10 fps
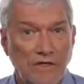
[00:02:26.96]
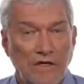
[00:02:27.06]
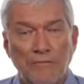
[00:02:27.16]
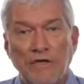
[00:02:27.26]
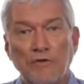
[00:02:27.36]

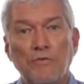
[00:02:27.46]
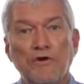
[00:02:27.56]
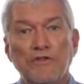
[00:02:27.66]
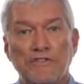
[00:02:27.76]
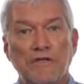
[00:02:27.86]
The
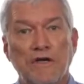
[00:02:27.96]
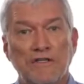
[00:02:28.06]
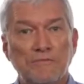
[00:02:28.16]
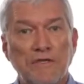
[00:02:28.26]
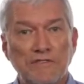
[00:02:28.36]
word
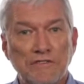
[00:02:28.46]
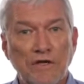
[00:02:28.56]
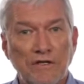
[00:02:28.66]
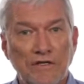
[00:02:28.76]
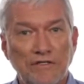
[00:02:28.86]
science means
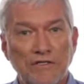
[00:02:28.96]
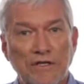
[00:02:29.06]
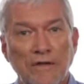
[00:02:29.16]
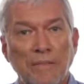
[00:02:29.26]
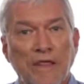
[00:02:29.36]
knowledge.
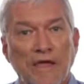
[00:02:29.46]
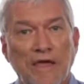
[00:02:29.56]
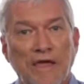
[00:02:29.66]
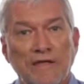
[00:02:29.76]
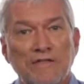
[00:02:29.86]

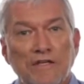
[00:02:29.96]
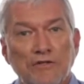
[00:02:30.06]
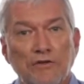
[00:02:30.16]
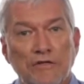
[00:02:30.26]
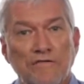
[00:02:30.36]
And
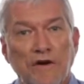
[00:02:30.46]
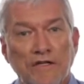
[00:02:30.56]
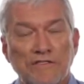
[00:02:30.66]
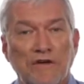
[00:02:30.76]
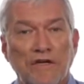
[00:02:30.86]
you can divide
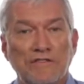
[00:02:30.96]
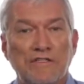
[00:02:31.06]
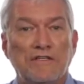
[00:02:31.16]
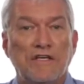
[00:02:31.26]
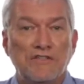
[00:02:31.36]
science
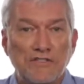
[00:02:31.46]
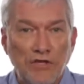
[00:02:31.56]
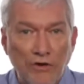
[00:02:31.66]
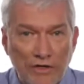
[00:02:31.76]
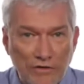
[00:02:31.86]
into
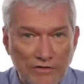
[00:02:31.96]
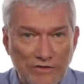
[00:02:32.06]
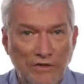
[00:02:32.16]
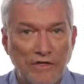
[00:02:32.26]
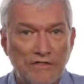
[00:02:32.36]
historical
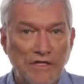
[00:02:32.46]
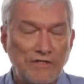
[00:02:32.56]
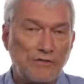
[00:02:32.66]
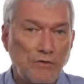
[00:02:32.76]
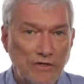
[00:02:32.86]
science, that's
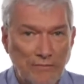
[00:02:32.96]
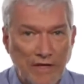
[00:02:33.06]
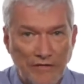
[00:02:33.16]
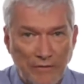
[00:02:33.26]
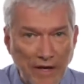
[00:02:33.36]
talking
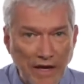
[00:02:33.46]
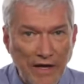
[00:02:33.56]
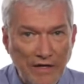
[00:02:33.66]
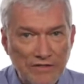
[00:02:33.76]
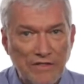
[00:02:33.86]
about the
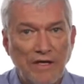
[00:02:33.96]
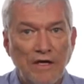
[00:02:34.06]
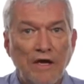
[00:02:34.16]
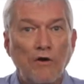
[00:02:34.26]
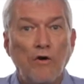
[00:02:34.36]
past,
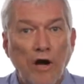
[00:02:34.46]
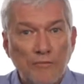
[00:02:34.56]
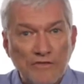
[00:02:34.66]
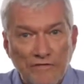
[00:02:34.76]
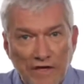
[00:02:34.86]
or
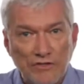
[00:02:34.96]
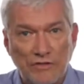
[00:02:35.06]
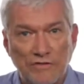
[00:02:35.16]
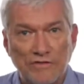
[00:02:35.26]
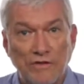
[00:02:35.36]

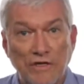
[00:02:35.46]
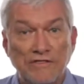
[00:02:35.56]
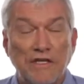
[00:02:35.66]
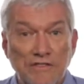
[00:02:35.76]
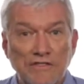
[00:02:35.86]
observational science,
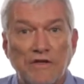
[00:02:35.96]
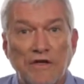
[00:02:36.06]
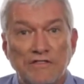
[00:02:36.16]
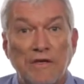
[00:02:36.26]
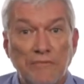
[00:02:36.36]
that's the
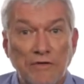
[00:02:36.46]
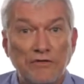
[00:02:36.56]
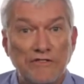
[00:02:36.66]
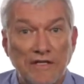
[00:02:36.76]
science that builds our